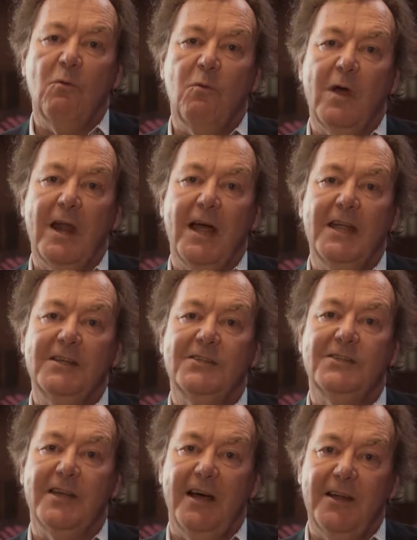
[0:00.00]
When I
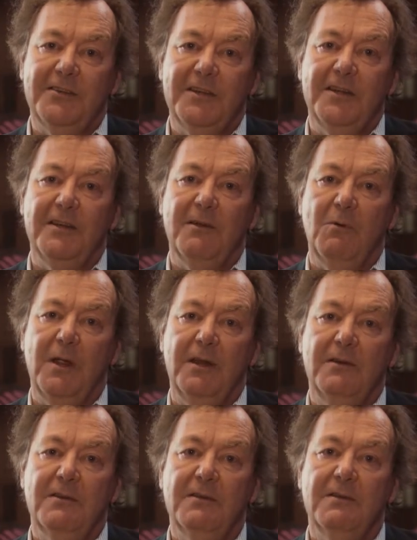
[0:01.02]
started in
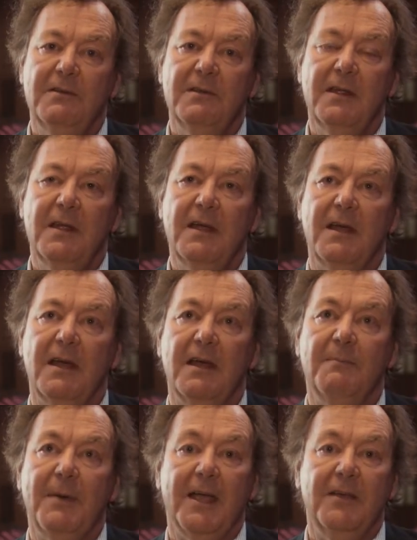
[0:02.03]
wind
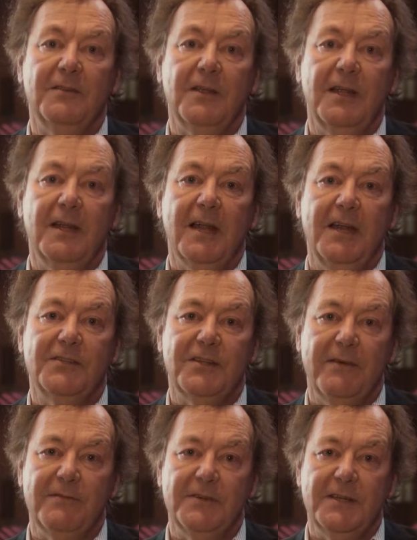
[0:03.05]
back in the late
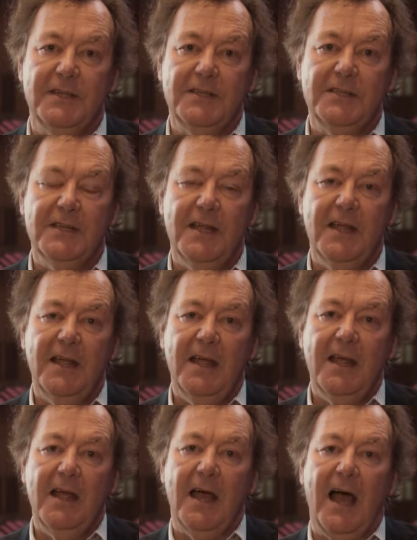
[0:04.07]
70s,
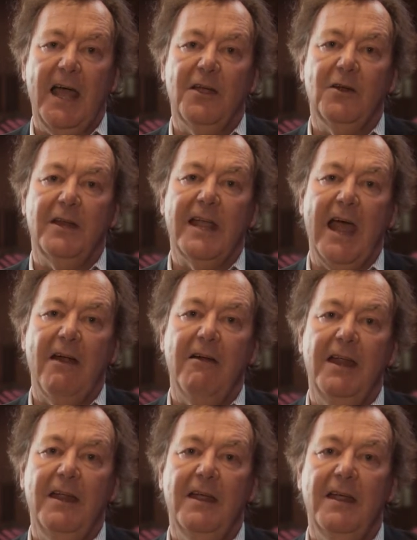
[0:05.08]
I could
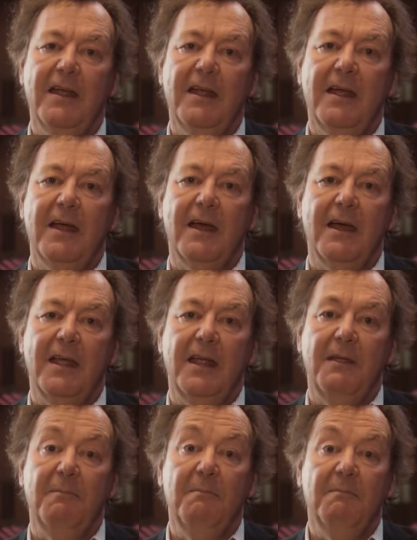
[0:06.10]
carry
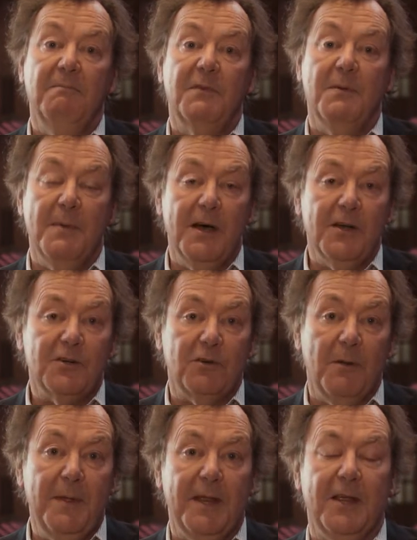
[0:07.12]
a
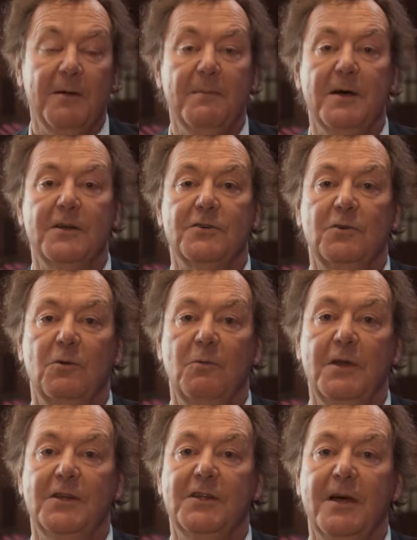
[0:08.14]
big commercial
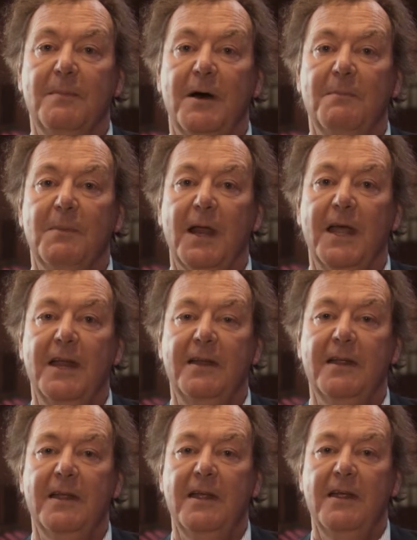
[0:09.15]
wind turbine blade
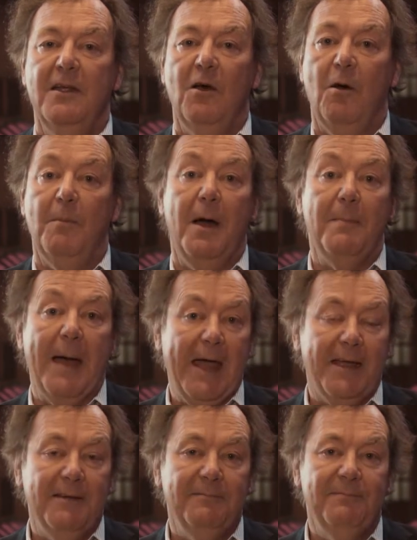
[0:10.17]
on my
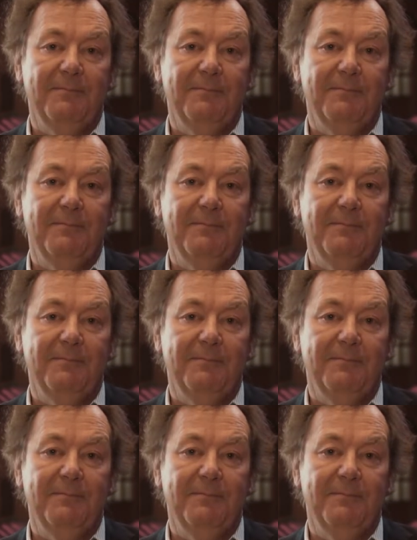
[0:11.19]
back.